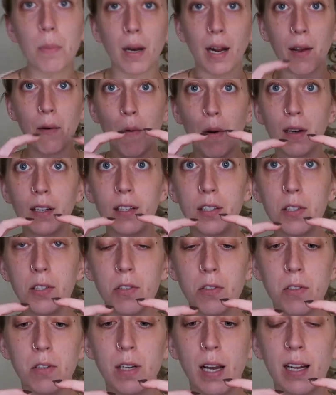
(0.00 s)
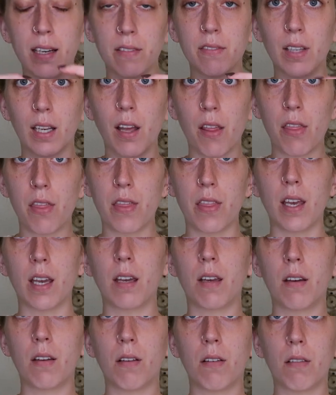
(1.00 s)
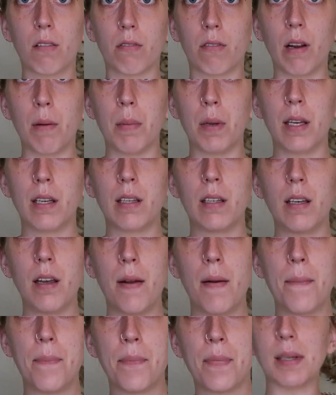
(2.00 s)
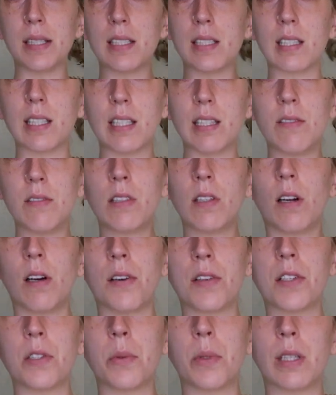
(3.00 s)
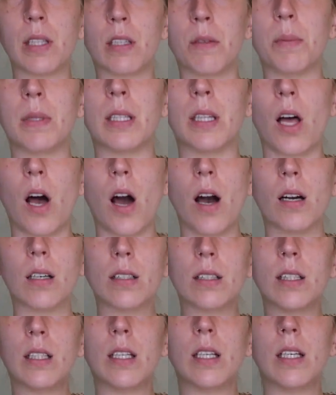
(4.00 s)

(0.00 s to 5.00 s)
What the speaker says: but I want to do kind of like a thick ribbing. My sleeves are also a little bit long.